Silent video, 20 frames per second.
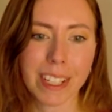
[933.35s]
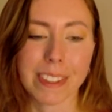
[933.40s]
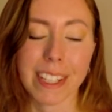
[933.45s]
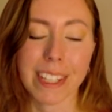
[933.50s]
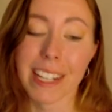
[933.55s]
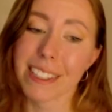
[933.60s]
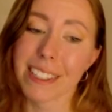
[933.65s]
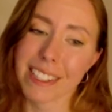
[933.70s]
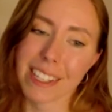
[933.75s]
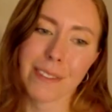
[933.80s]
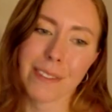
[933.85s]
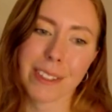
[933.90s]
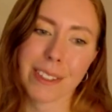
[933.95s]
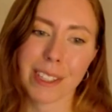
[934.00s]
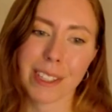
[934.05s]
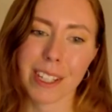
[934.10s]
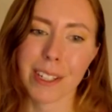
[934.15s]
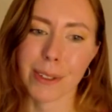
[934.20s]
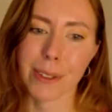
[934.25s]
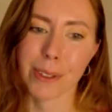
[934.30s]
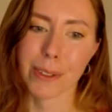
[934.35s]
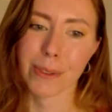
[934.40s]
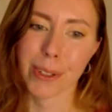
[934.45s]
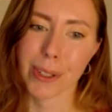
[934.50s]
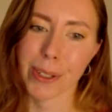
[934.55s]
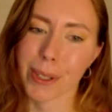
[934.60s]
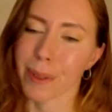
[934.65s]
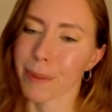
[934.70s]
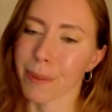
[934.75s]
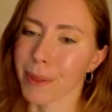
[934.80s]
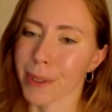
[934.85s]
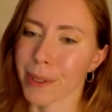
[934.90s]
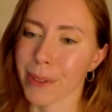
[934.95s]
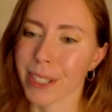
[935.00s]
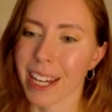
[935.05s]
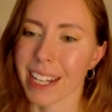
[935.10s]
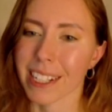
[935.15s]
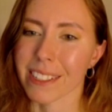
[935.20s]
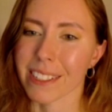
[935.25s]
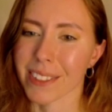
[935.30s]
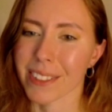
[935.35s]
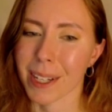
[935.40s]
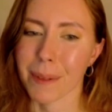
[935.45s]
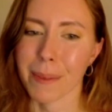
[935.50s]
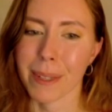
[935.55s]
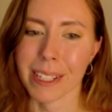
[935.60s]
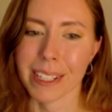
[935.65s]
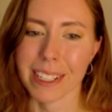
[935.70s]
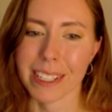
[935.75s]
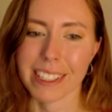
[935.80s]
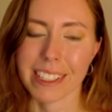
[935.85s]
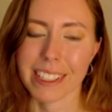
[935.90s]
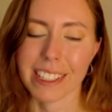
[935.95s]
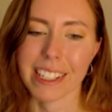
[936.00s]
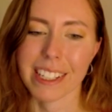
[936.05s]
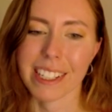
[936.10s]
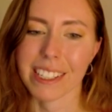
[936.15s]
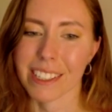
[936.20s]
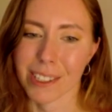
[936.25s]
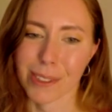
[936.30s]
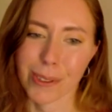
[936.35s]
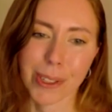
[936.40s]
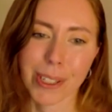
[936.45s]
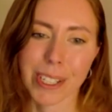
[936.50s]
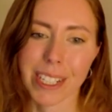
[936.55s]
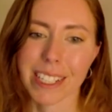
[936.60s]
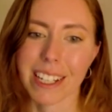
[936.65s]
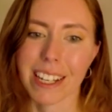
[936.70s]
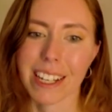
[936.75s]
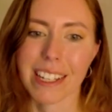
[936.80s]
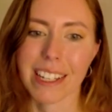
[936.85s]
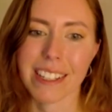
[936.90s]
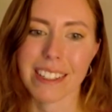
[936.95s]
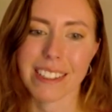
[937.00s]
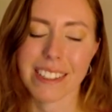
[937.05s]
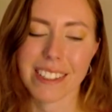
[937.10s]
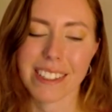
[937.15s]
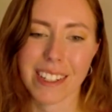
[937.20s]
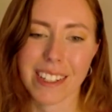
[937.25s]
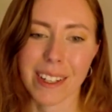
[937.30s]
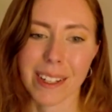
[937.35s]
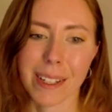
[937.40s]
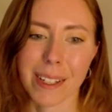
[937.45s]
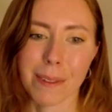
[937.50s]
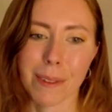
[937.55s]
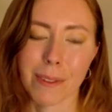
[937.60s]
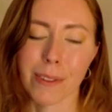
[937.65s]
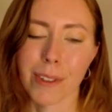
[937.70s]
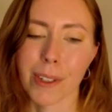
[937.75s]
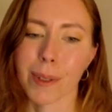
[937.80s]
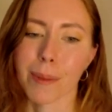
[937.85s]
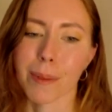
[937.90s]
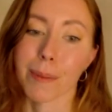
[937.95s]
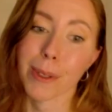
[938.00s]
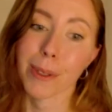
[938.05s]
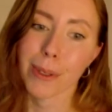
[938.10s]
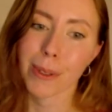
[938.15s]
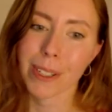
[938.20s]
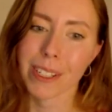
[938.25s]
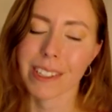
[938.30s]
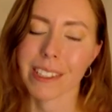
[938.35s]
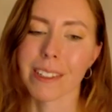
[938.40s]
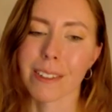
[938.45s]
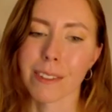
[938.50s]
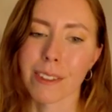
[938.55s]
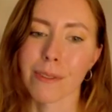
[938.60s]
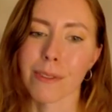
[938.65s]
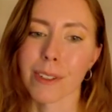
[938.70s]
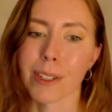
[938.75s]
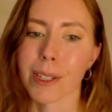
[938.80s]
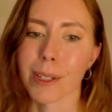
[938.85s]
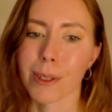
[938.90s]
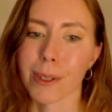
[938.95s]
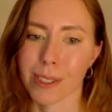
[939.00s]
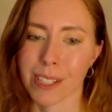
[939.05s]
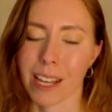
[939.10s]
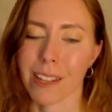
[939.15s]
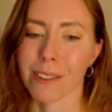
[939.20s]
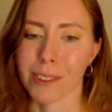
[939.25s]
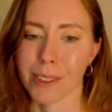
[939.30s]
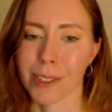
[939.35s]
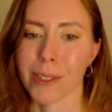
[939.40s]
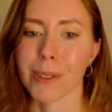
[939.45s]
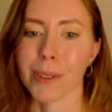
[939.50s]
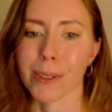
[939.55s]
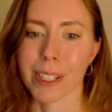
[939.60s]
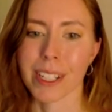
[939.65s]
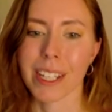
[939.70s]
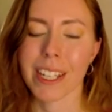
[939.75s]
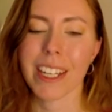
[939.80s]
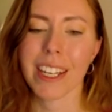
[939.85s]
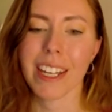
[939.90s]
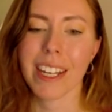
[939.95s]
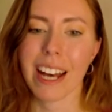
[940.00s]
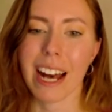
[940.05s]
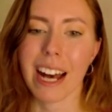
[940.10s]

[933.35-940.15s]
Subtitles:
That's even, the Virgo moon kind of coming in, getting us organized. The Virgo moon and the Virgo South Node